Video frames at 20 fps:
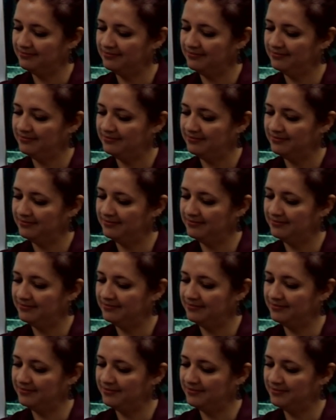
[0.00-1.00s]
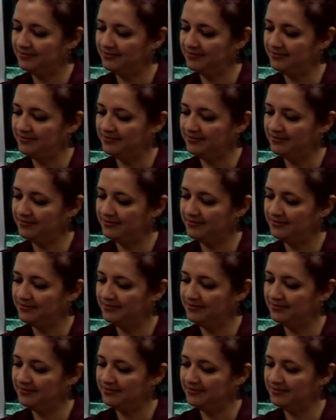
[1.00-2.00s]

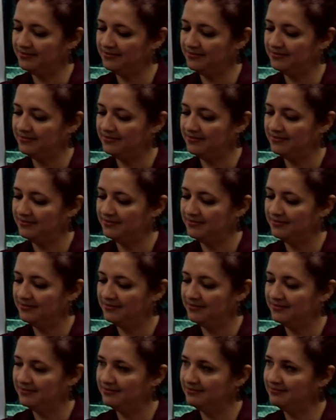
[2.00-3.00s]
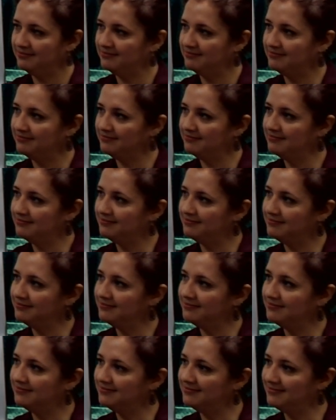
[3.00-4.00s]

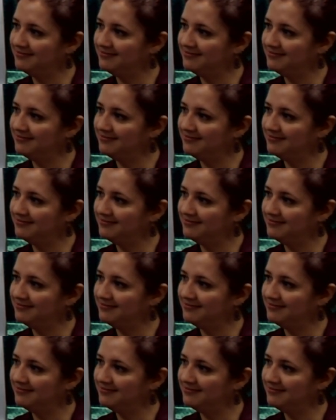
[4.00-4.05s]
The person shown says nothing.